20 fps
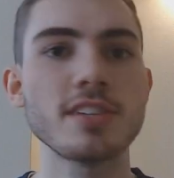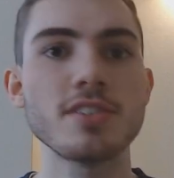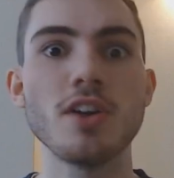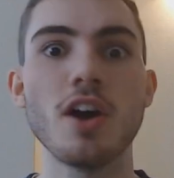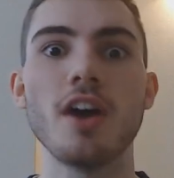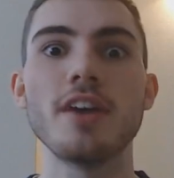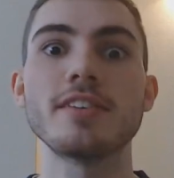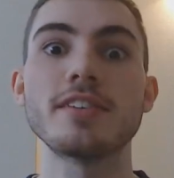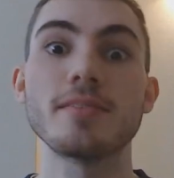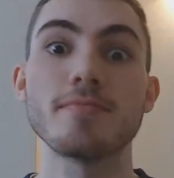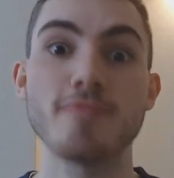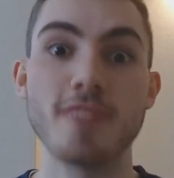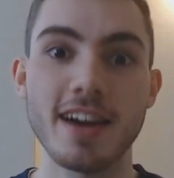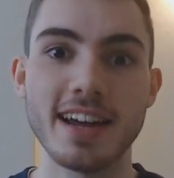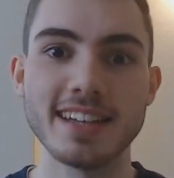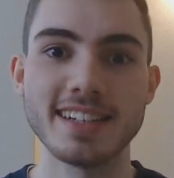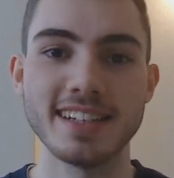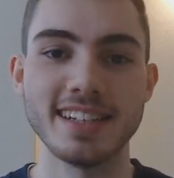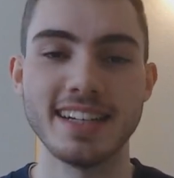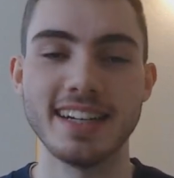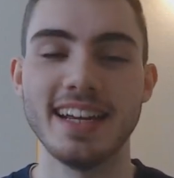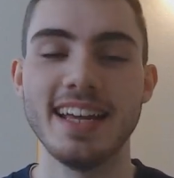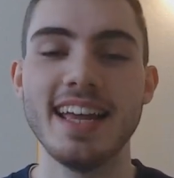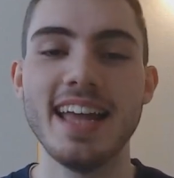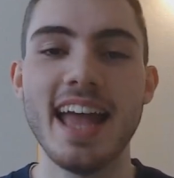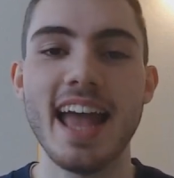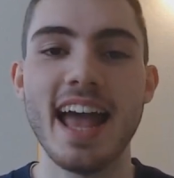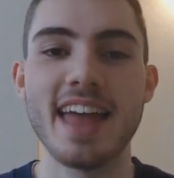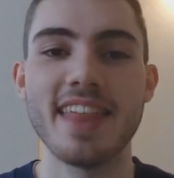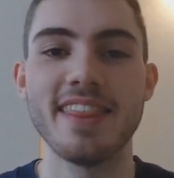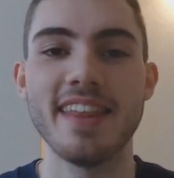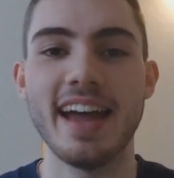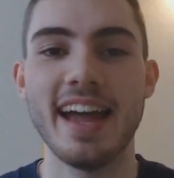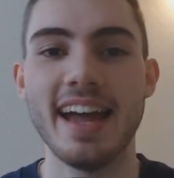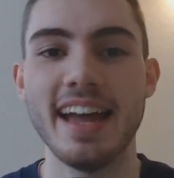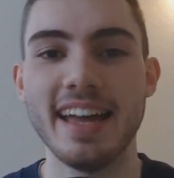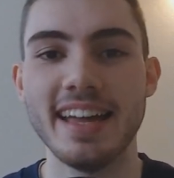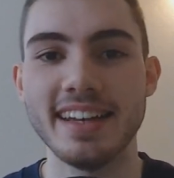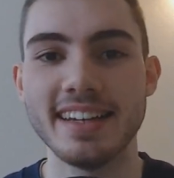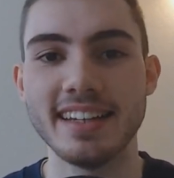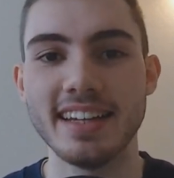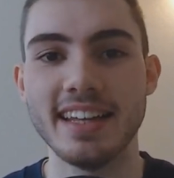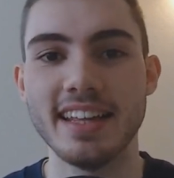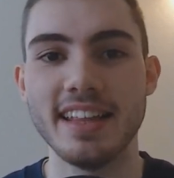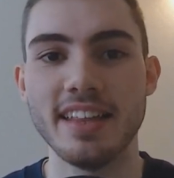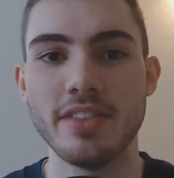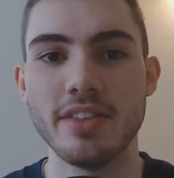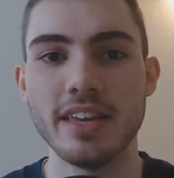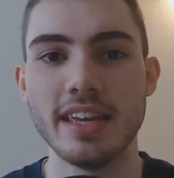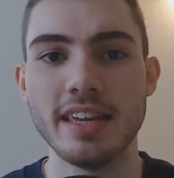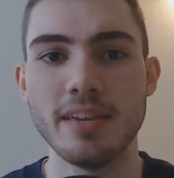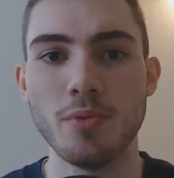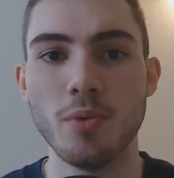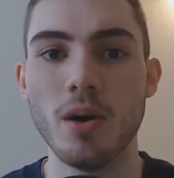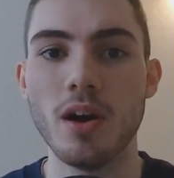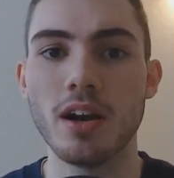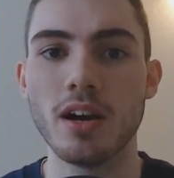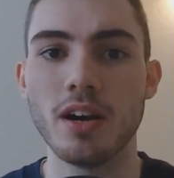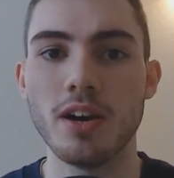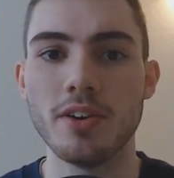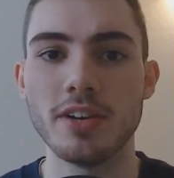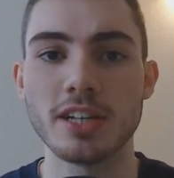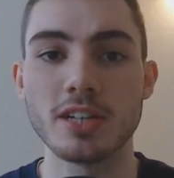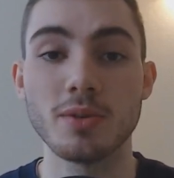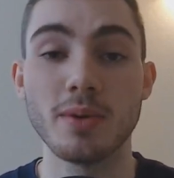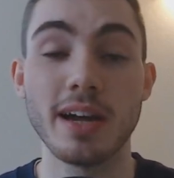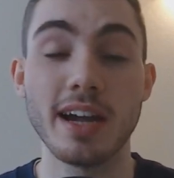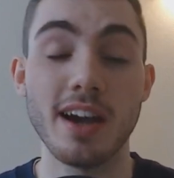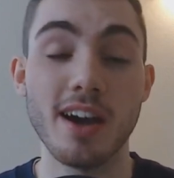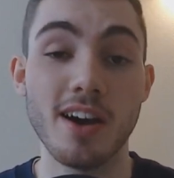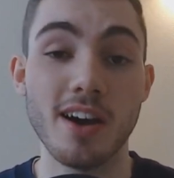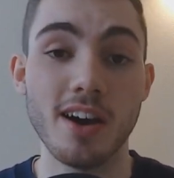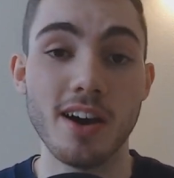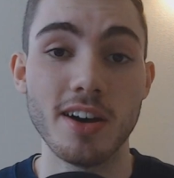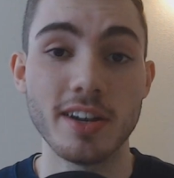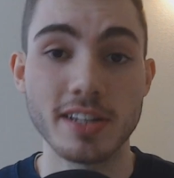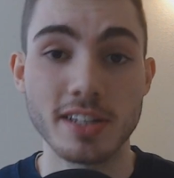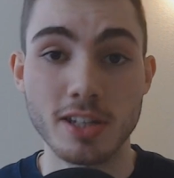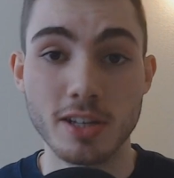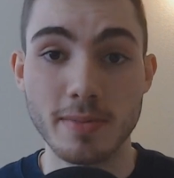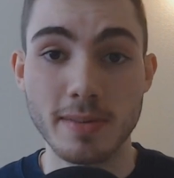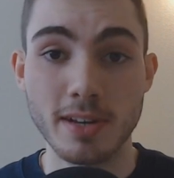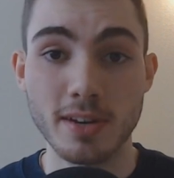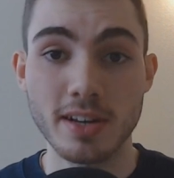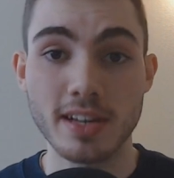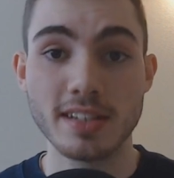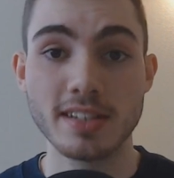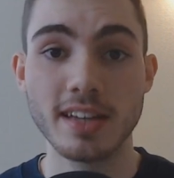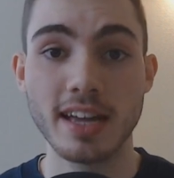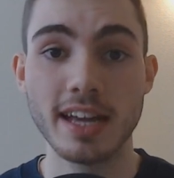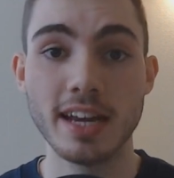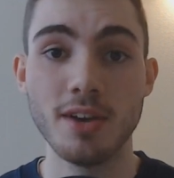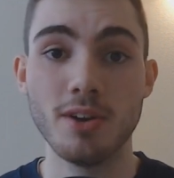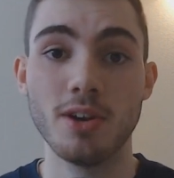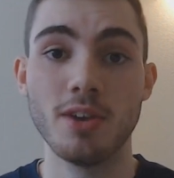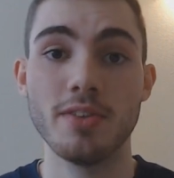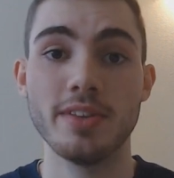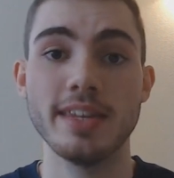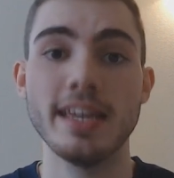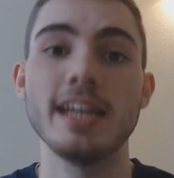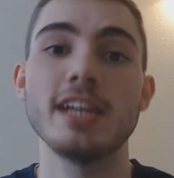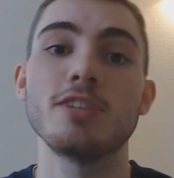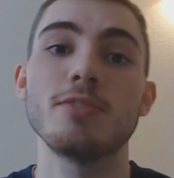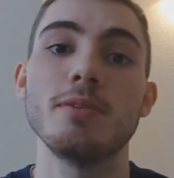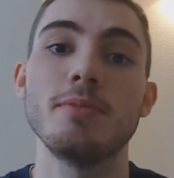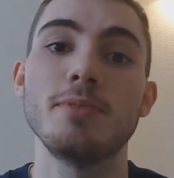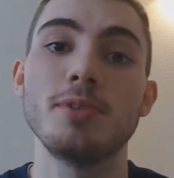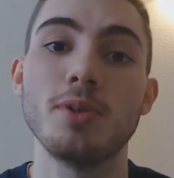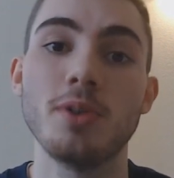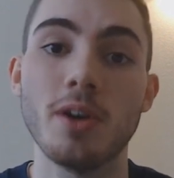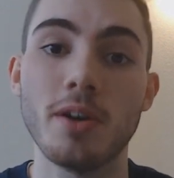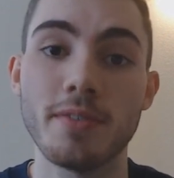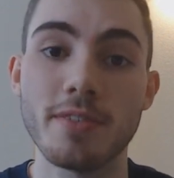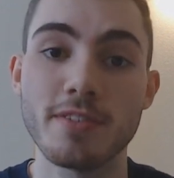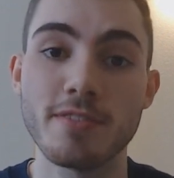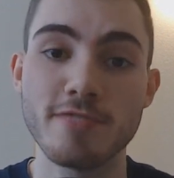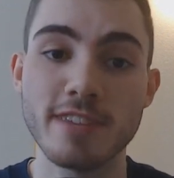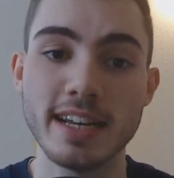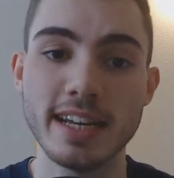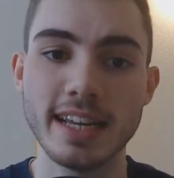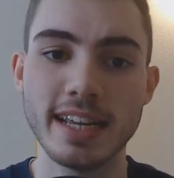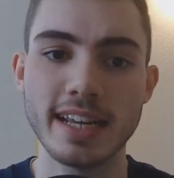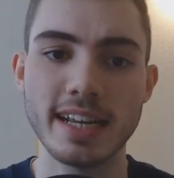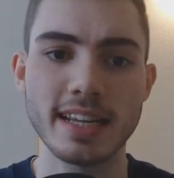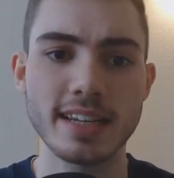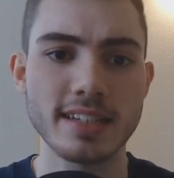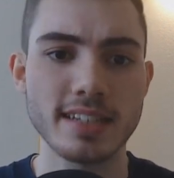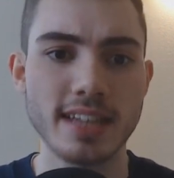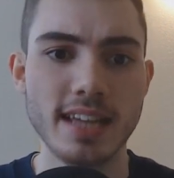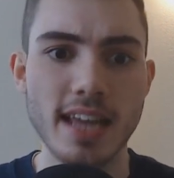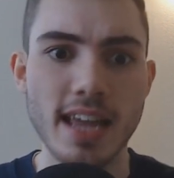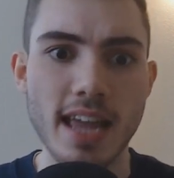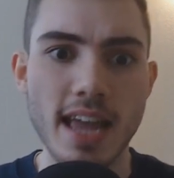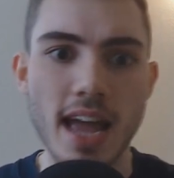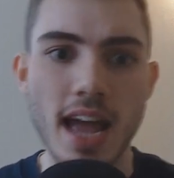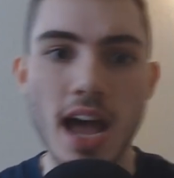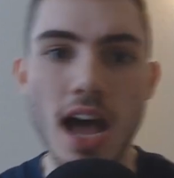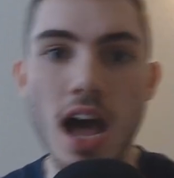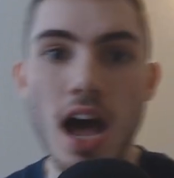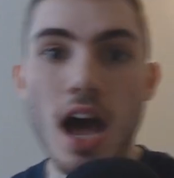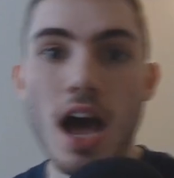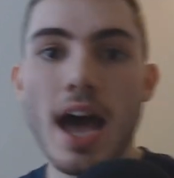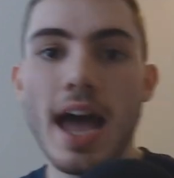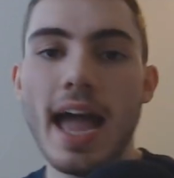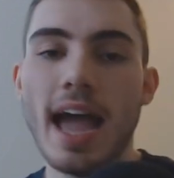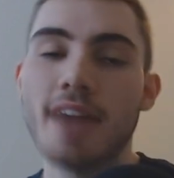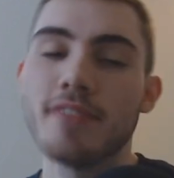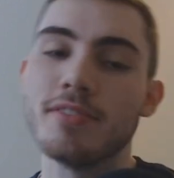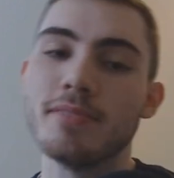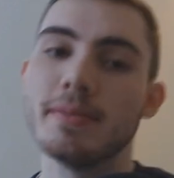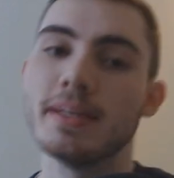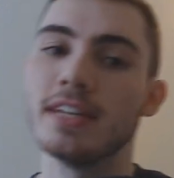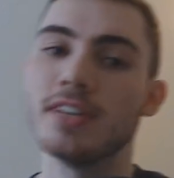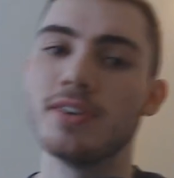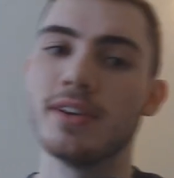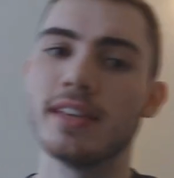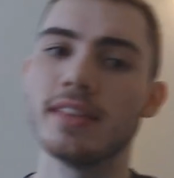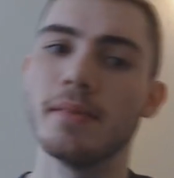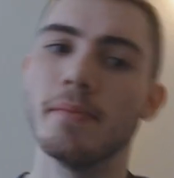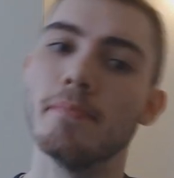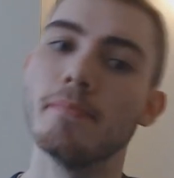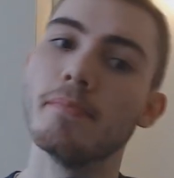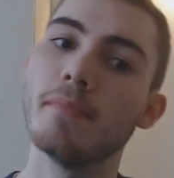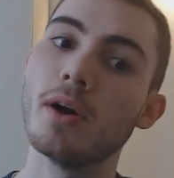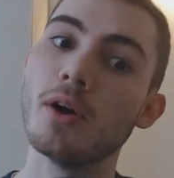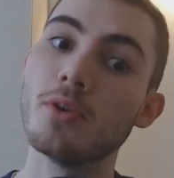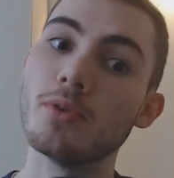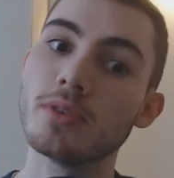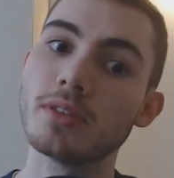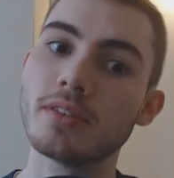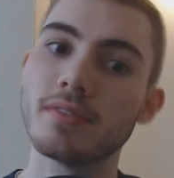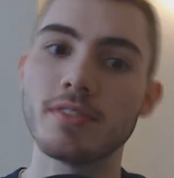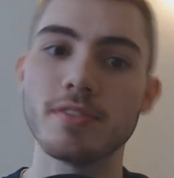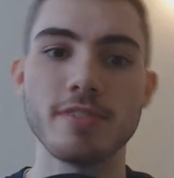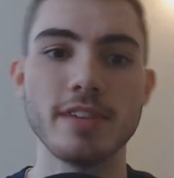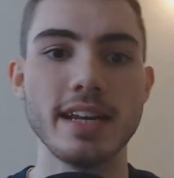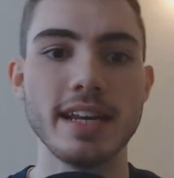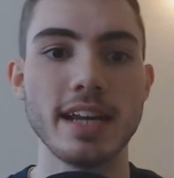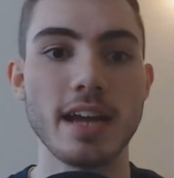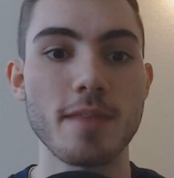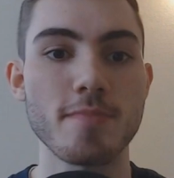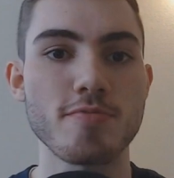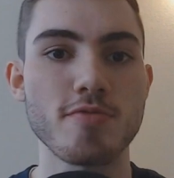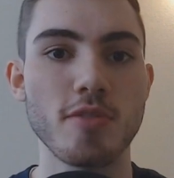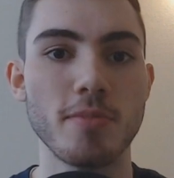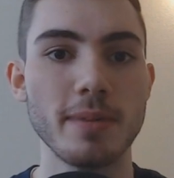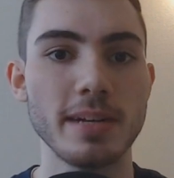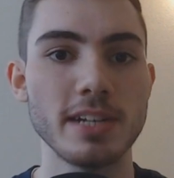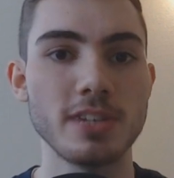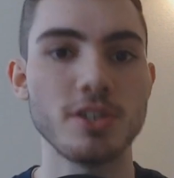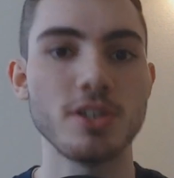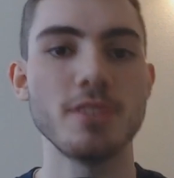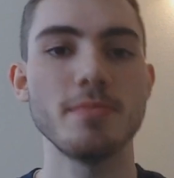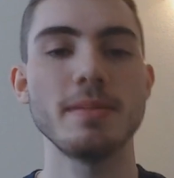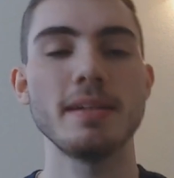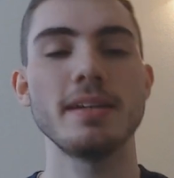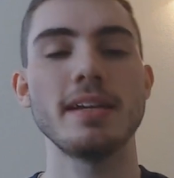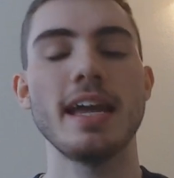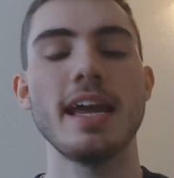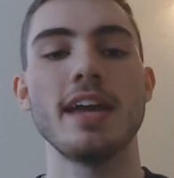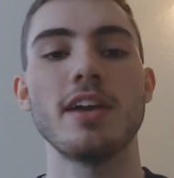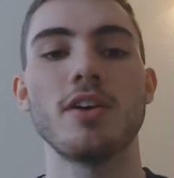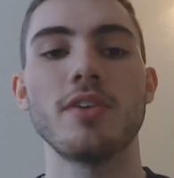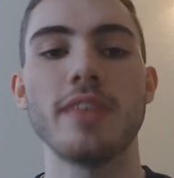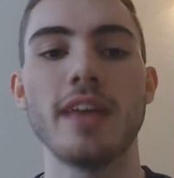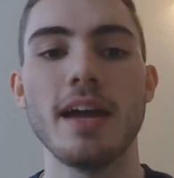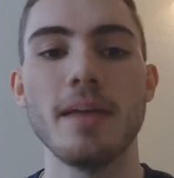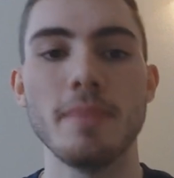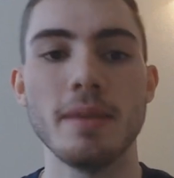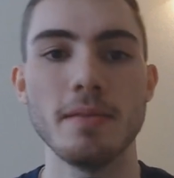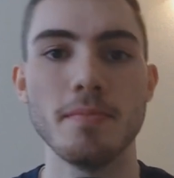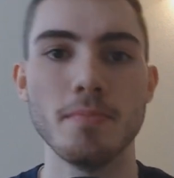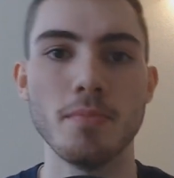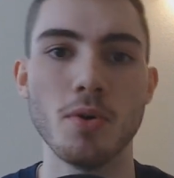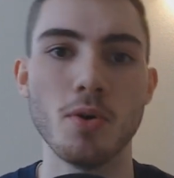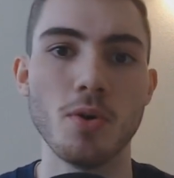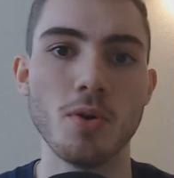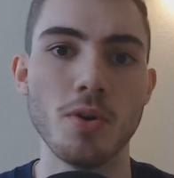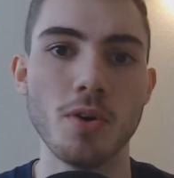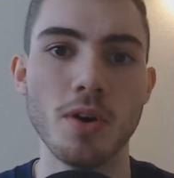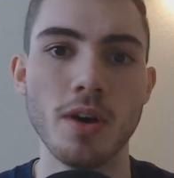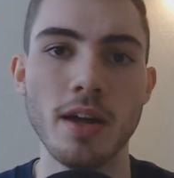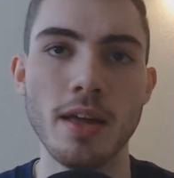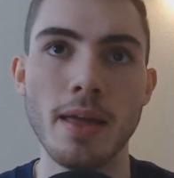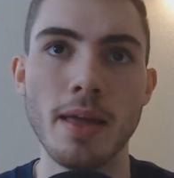unsurprising that the workload is quite hard. To be honest, I know a lot of the Danish people do a lot of the readings. I haven't been doing the most of the reading. I probably should be getting on that a bit more,